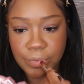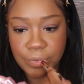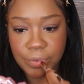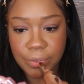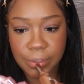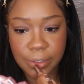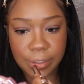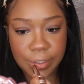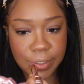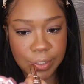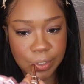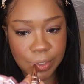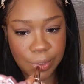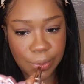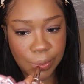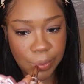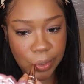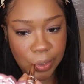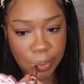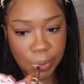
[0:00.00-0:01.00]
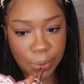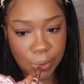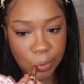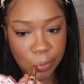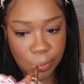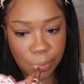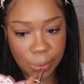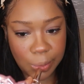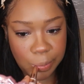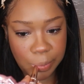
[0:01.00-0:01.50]
First, go
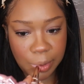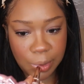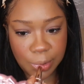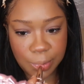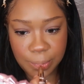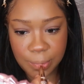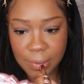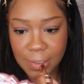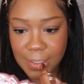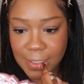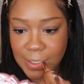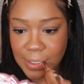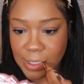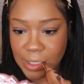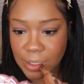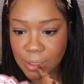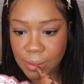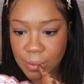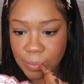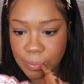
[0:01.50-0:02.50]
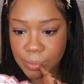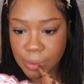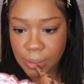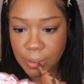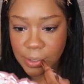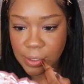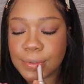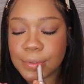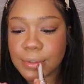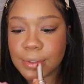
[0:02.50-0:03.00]
in with Peach Blossom
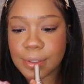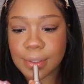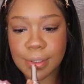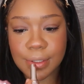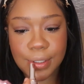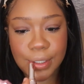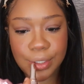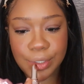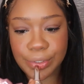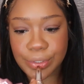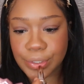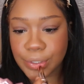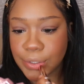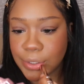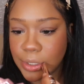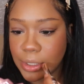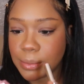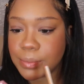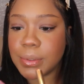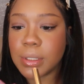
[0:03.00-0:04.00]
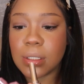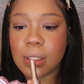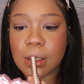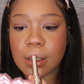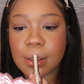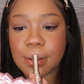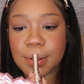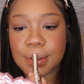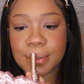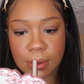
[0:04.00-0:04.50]
because it is a
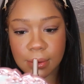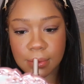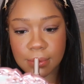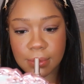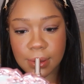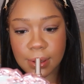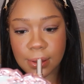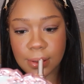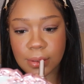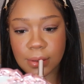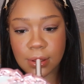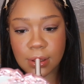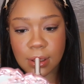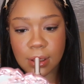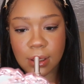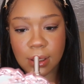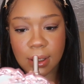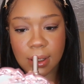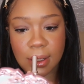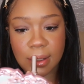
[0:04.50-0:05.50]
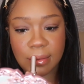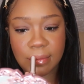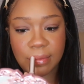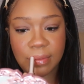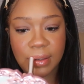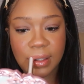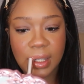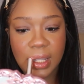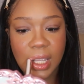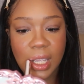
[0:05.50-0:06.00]
lipstick. I'm so used to not
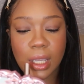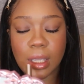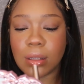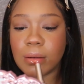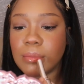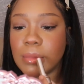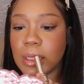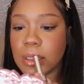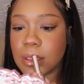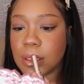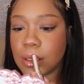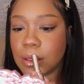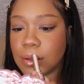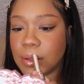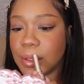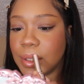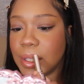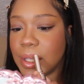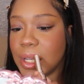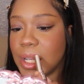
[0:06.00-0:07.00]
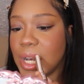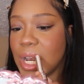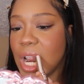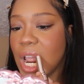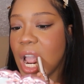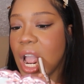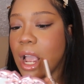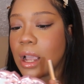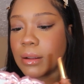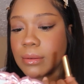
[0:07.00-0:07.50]
filling in my center line.